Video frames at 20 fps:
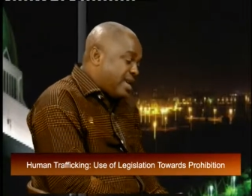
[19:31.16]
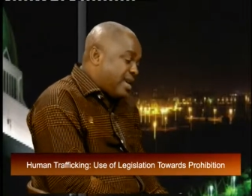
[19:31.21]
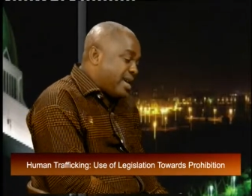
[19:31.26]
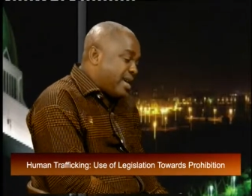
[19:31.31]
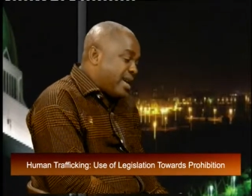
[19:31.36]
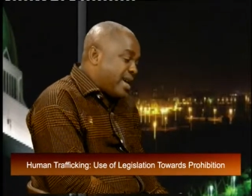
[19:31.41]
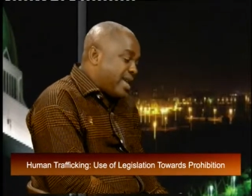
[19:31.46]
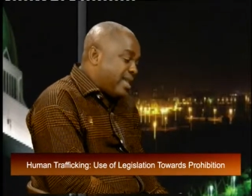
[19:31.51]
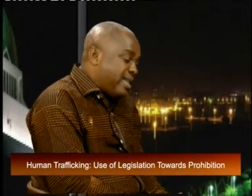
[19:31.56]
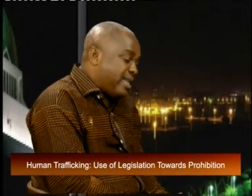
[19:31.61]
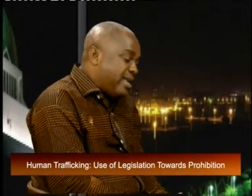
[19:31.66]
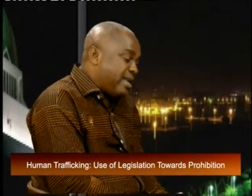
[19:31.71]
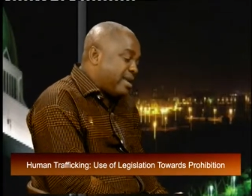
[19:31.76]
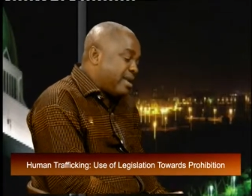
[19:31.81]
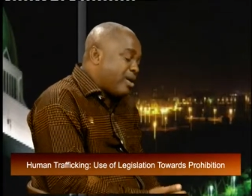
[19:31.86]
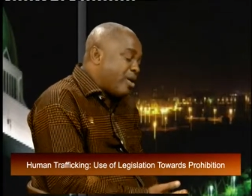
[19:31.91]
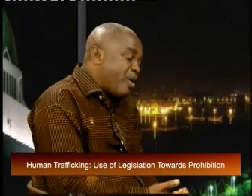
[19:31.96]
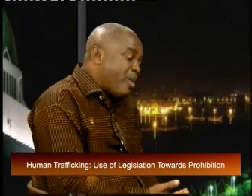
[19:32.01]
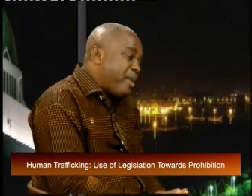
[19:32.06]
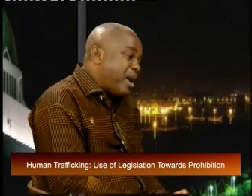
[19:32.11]
and then
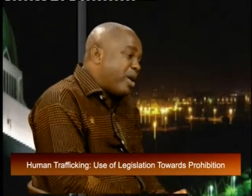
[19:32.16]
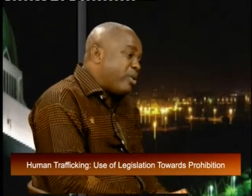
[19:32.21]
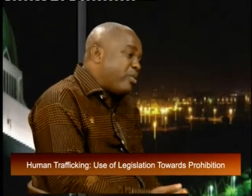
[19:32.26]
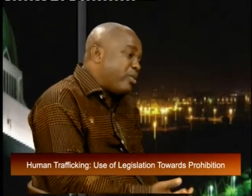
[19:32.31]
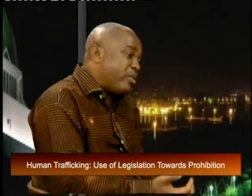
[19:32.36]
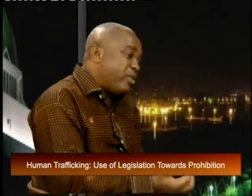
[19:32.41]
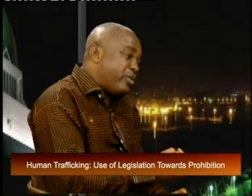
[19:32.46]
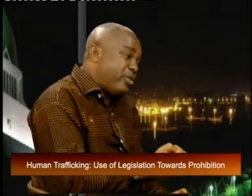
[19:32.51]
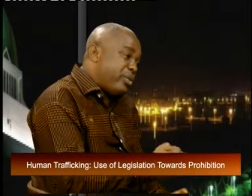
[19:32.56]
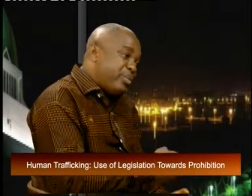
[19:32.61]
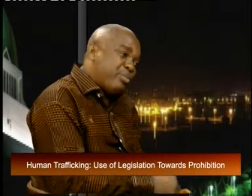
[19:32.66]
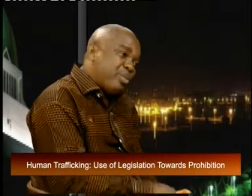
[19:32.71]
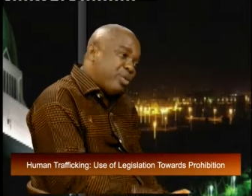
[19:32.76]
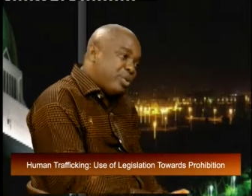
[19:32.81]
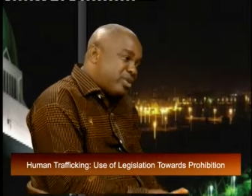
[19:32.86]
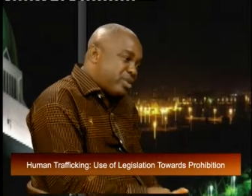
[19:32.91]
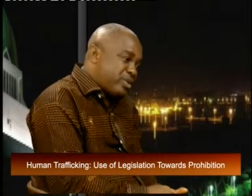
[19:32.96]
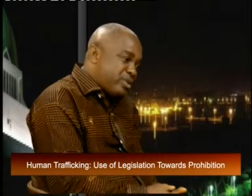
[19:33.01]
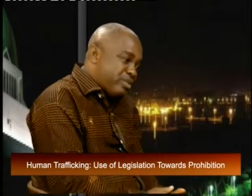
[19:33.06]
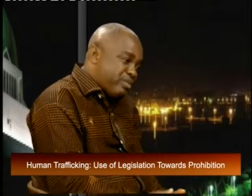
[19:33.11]
come out with a
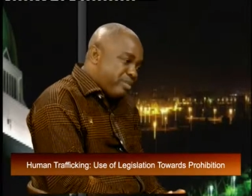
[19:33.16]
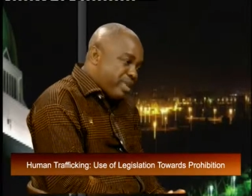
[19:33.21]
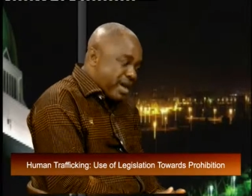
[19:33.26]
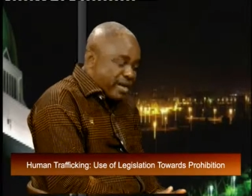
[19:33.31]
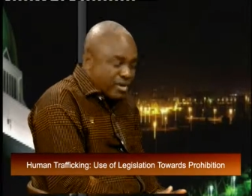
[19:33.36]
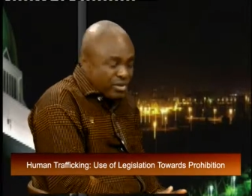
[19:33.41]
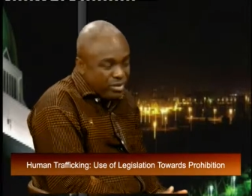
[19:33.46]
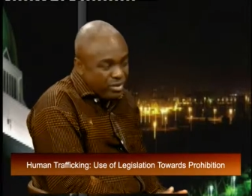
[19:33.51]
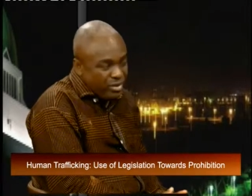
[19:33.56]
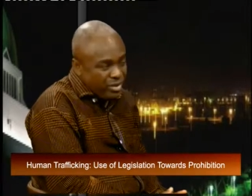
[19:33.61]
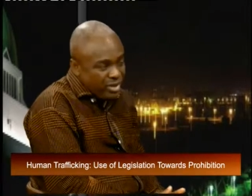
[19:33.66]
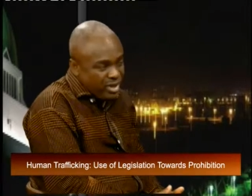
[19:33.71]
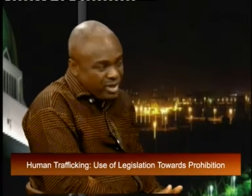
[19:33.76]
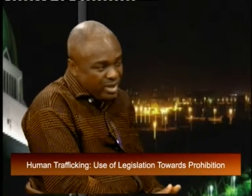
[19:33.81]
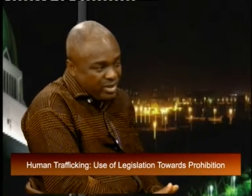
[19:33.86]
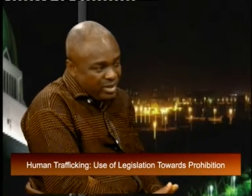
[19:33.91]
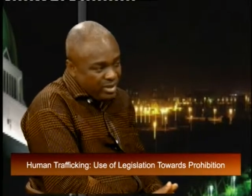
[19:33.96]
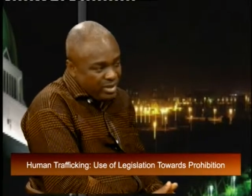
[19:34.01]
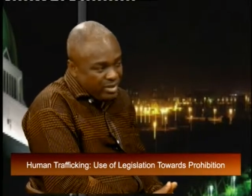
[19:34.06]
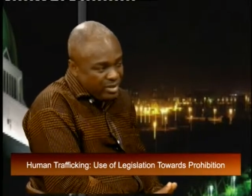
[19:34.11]
report back to the
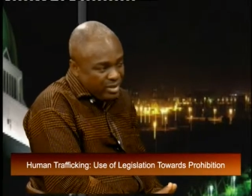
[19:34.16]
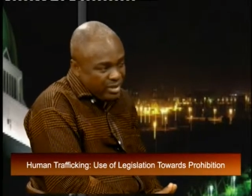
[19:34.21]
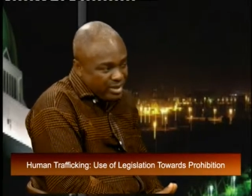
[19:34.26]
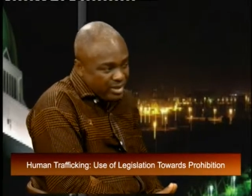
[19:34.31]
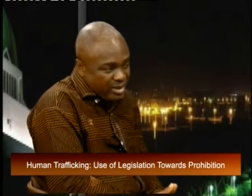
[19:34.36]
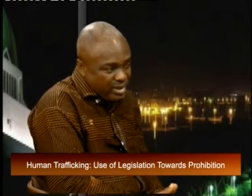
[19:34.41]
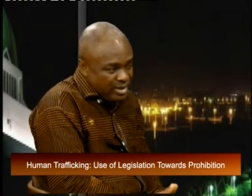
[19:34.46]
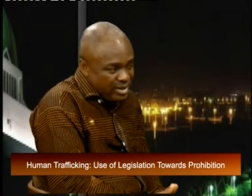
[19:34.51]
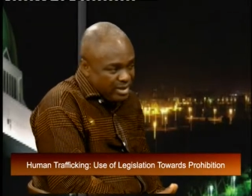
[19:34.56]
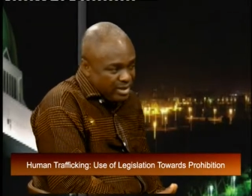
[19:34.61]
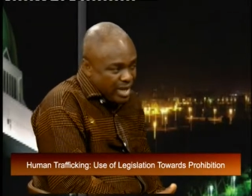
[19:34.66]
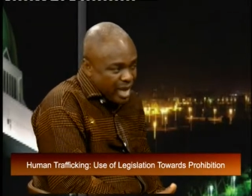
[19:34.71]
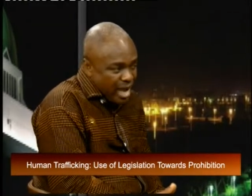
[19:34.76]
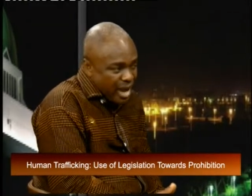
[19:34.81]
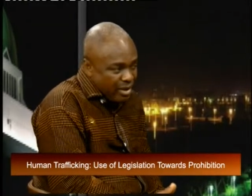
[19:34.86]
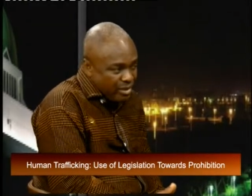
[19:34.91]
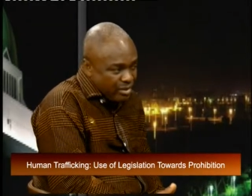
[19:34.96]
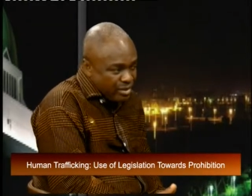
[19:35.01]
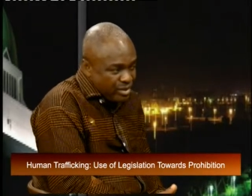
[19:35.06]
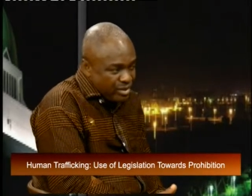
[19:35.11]
General
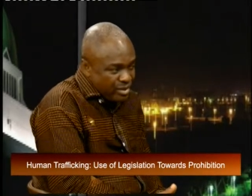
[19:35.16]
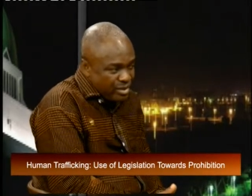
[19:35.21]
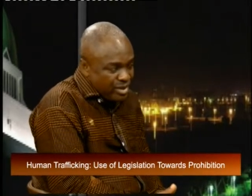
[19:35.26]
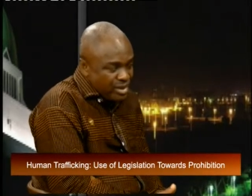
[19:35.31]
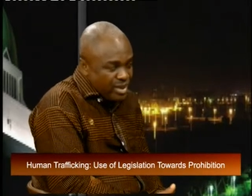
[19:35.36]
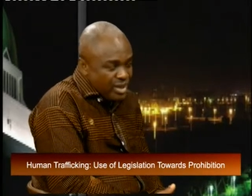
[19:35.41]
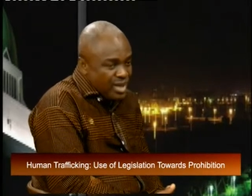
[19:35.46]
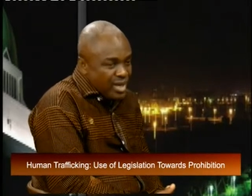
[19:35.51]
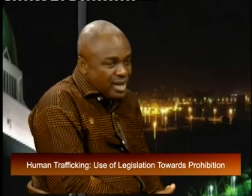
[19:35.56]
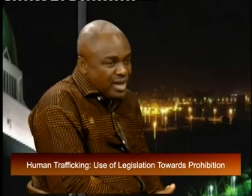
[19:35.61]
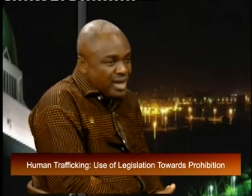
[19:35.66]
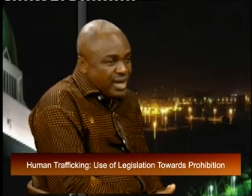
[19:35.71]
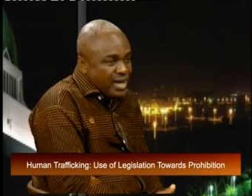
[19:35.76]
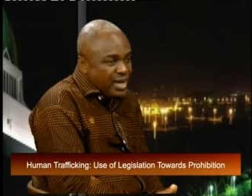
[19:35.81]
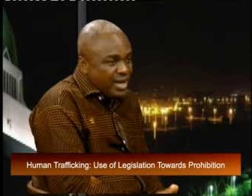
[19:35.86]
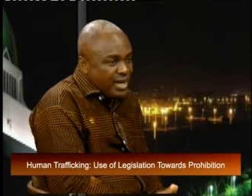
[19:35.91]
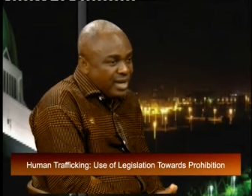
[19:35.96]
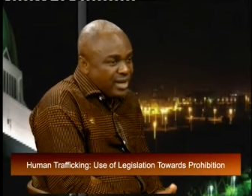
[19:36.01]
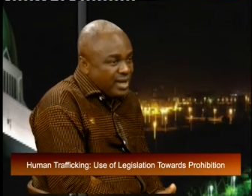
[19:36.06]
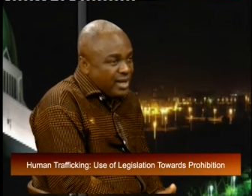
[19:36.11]
House.
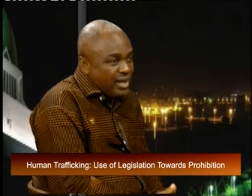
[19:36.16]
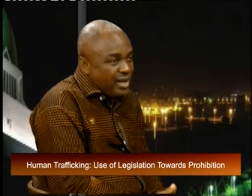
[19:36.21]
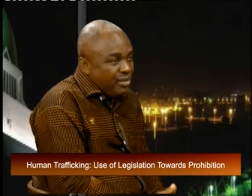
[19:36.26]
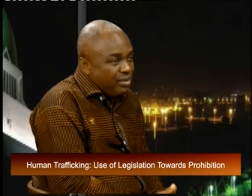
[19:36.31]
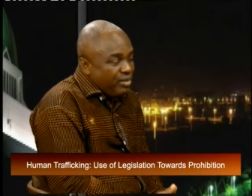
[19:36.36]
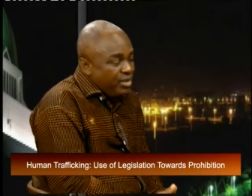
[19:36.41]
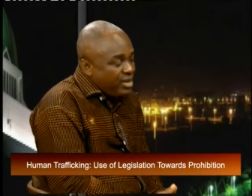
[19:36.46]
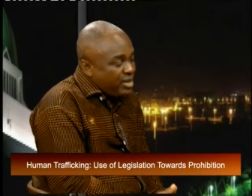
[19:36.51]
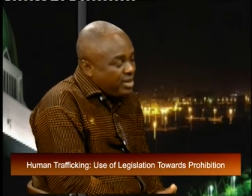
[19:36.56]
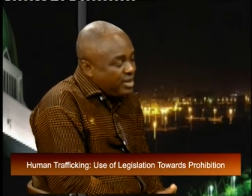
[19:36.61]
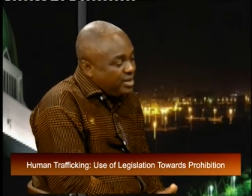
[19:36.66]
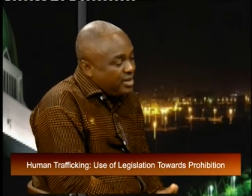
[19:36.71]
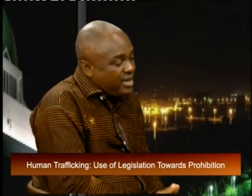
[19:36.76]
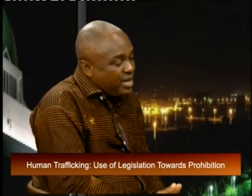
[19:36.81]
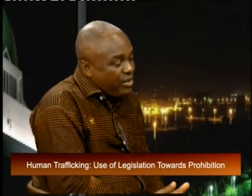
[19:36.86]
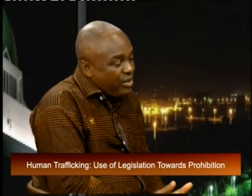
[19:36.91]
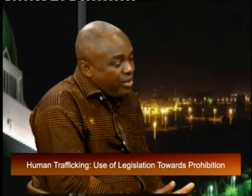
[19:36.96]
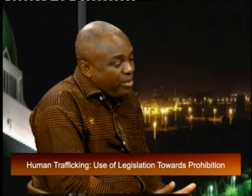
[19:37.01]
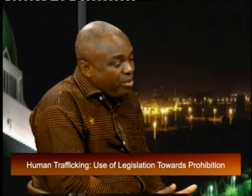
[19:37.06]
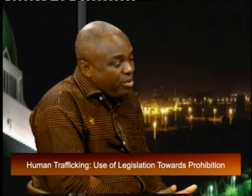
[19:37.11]
And um, it is
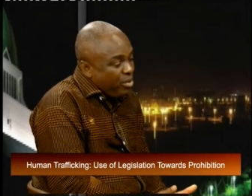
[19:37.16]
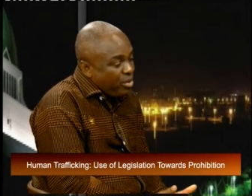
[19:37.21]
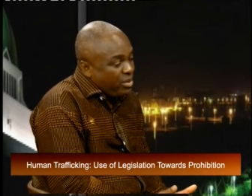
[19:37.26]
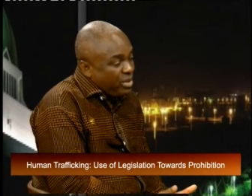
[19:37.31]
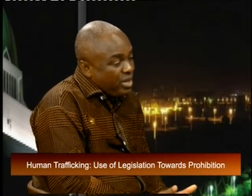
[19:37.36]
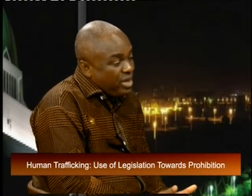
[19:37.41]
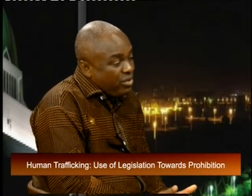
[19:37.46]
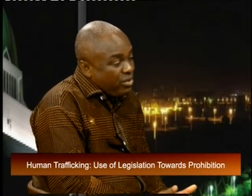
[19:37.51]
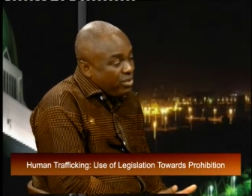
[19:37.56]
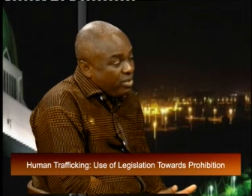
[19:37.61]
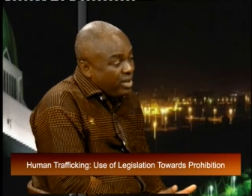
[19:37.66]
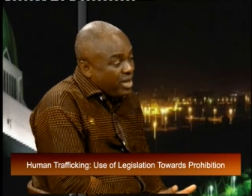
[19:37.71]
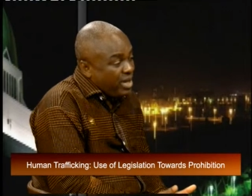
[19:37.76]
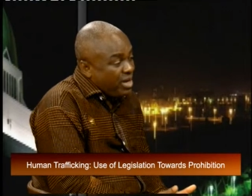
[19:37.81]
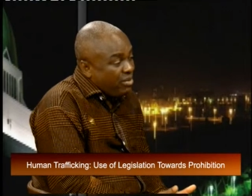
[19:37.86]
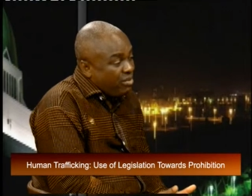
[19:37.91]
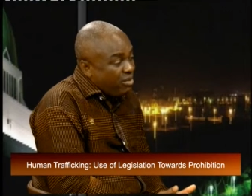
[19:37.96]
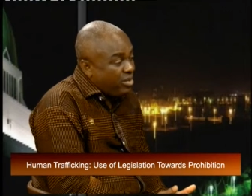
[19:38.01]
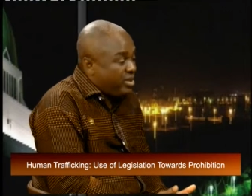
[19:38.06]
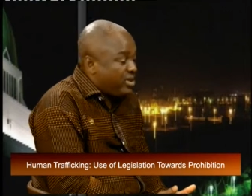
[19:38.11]
that report that will
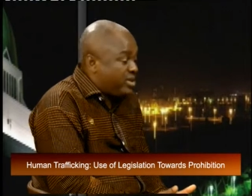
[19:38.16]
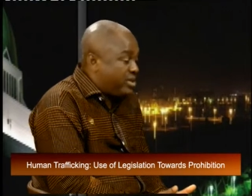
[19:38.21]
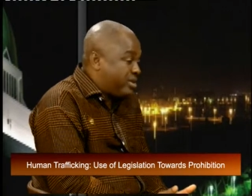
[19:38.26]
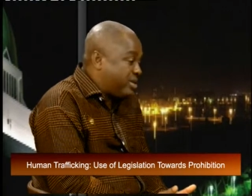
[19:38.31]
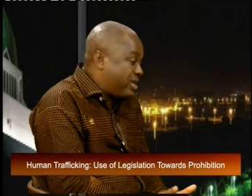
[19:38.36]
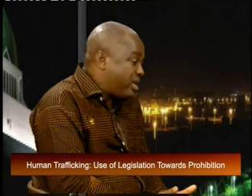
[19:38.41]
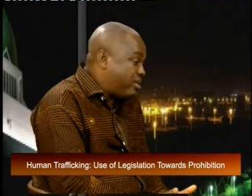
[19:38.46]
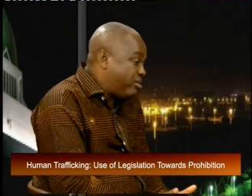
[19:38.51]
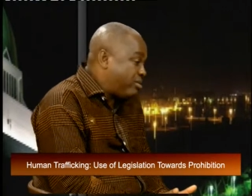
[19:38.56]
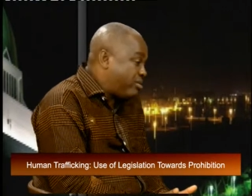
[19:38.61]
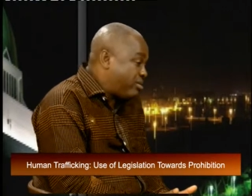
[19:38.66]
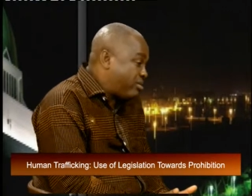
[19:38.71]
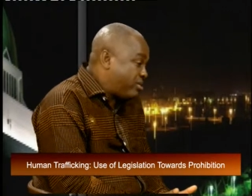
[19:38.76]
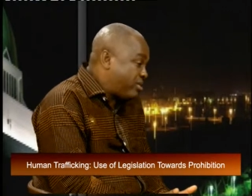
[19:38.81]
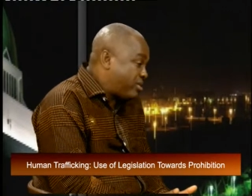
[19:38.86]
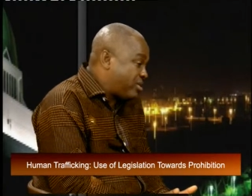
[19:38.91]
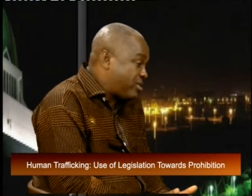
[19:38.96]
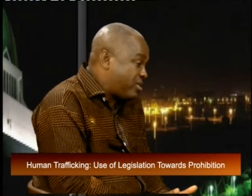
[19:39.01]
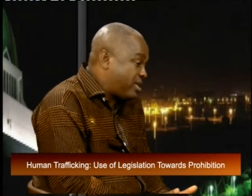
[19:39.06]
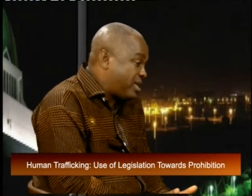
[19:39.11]
now be tabled,
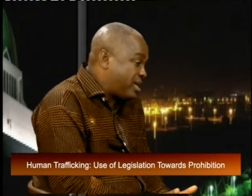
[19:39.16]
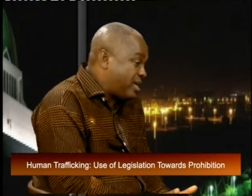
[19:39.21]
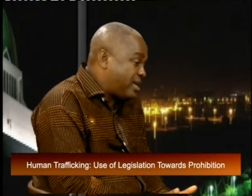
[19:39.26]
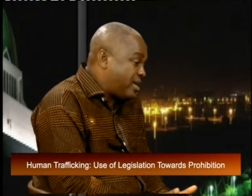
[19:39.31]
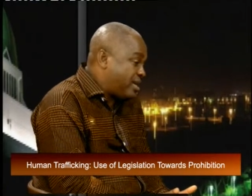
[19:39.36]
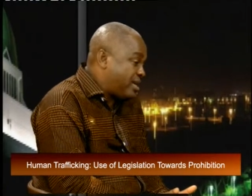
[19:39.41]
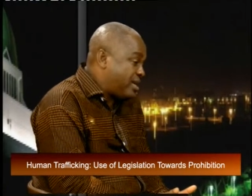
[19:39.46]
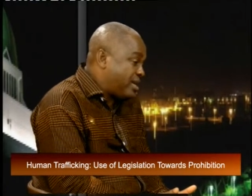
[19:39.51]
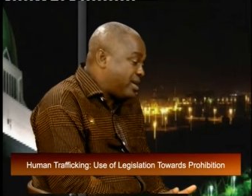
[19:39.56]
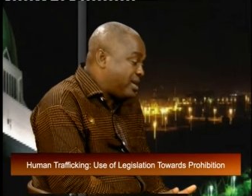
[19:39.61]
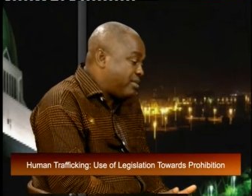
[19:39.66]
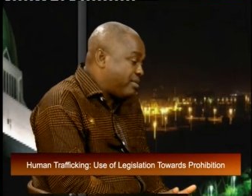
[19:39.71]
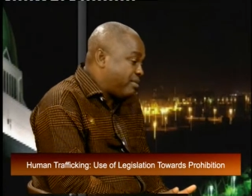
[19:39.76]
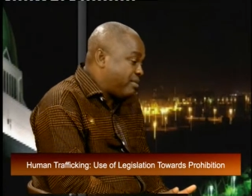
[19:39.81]
and um,